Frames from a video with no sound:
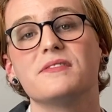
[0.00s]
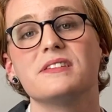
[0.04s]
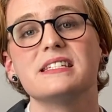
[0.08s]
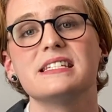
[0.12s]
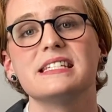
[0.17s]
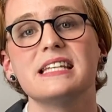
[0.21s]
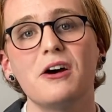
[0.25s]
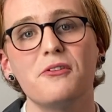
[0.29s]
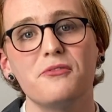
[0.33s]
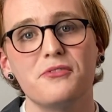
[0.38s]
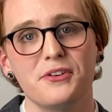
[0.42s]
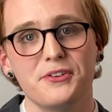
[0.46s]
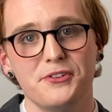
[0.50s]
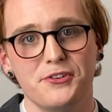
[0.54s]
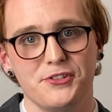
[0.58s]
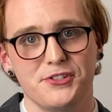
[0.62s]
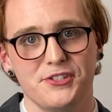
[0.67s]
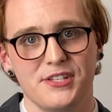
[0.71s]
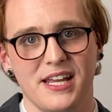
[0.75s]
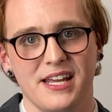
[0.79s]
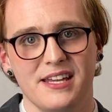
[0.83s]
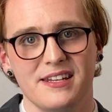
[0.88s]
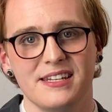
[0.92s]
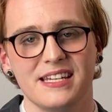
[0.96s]

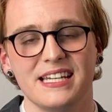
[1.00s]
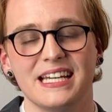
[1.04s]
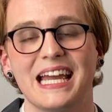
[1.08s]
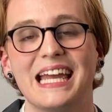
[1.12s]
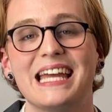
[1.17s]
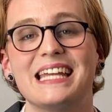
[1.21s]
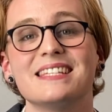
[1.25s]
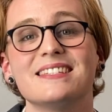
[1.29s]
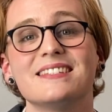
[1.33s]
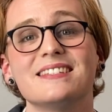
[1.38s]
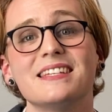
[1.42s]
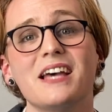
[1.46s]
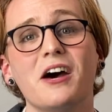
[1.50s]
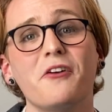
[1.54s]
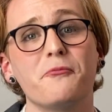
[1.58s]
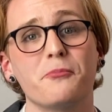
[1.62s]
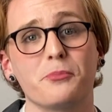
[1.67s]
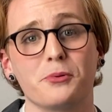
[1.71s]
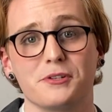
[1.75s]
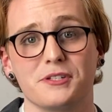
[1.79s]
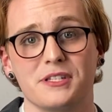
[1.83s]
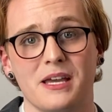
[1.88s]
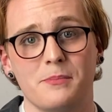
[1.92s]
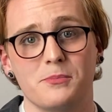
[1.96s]
self-understanding and
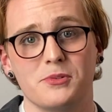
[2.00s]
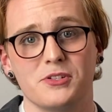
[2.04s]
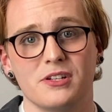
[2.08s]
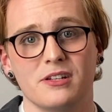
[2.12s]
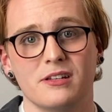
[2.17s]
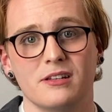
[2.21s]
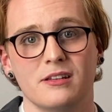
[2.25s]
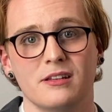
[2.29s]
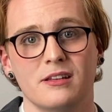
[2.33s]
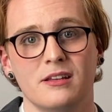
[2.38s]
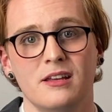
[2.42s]
self-perception.